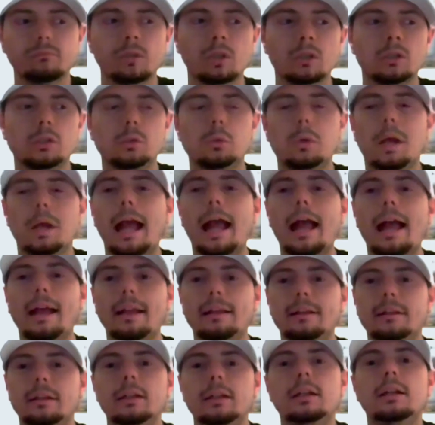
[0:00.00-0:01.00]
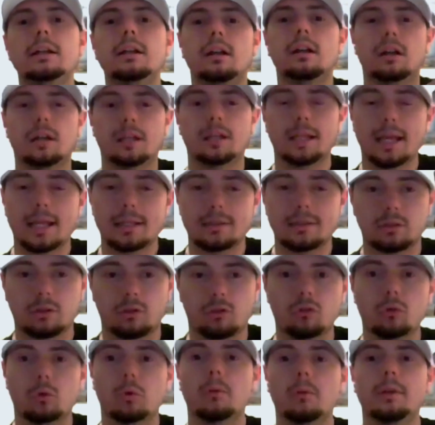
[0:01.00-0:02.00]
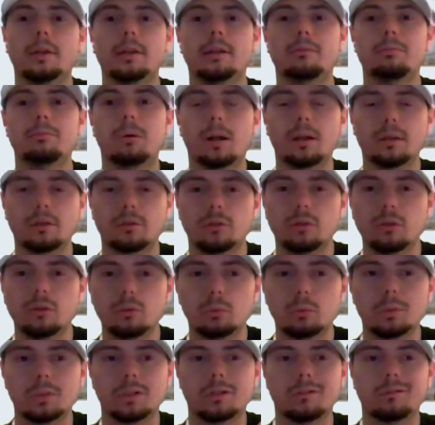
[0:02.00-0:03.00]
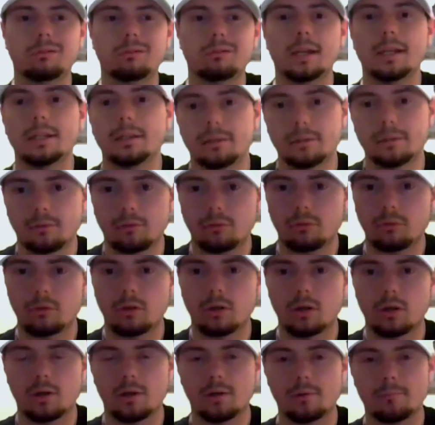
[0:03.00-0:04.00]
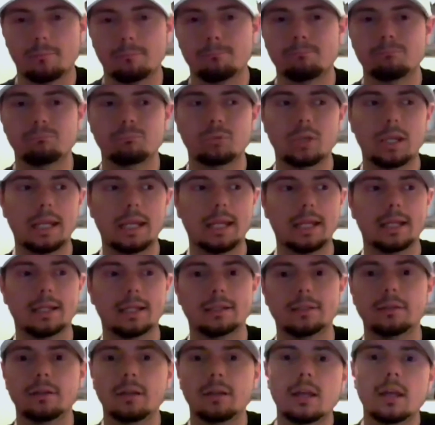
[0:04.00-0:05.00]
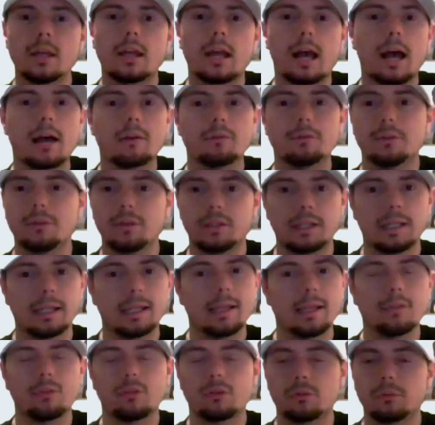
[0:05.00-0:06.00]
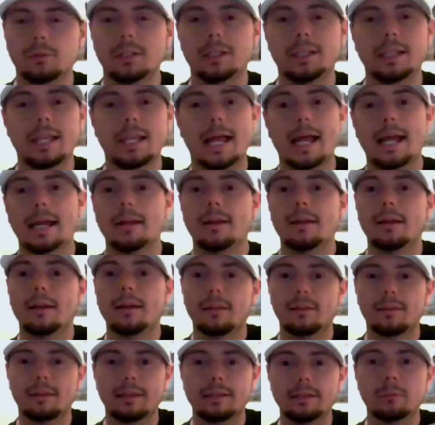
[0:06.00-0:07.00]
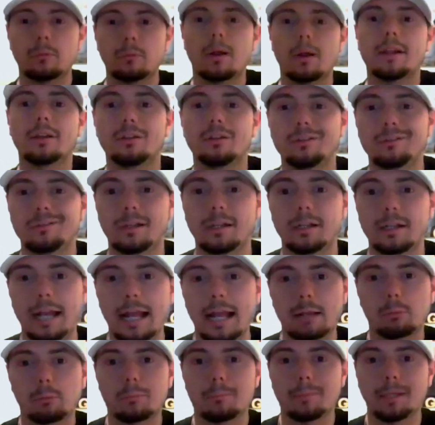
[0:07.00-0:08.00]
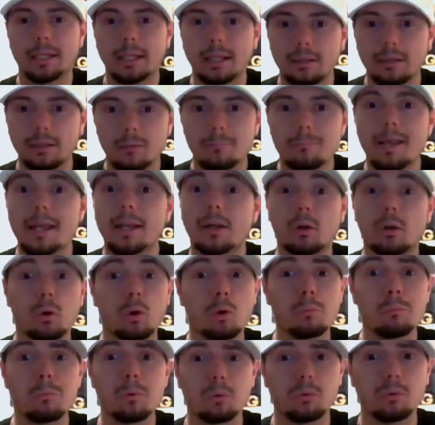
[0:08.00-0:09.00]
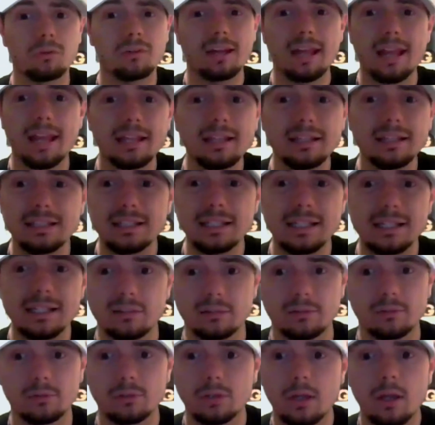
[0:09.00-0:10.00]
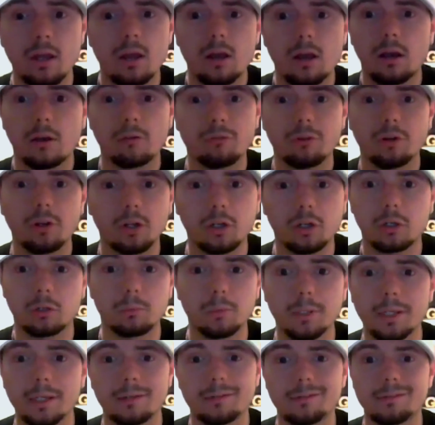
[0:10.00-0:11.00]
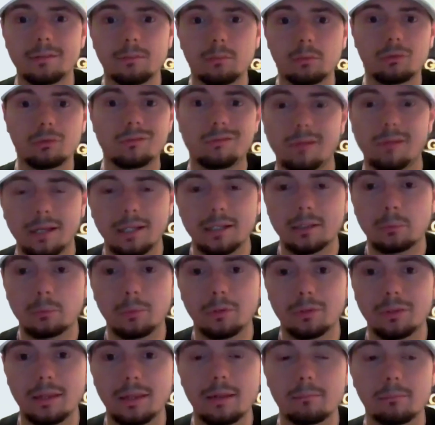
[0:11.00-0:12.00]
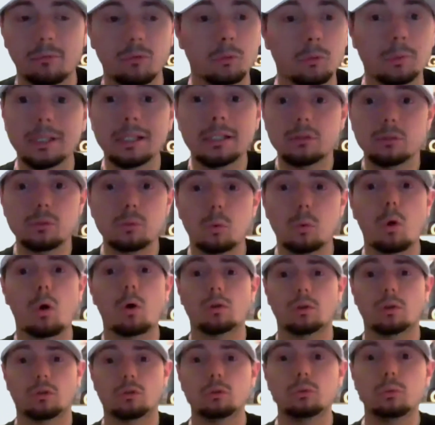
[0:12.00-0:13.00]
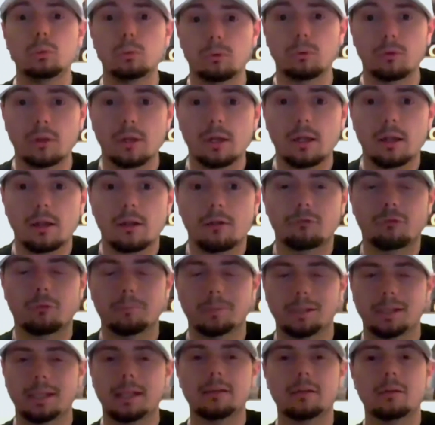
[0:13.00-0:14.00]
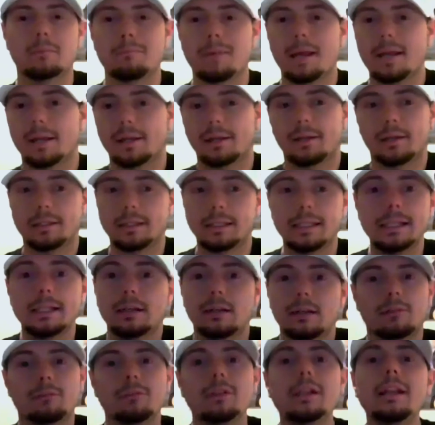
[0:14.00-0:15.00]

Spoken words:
You had again the story of part two with the trainers, and obviously the history that Sandy Ryan's trainer had with Mikaela Mayer. Almost 10 years of her career, she was training with him, so he knew all the tools for Mikaela Mayer, and he could have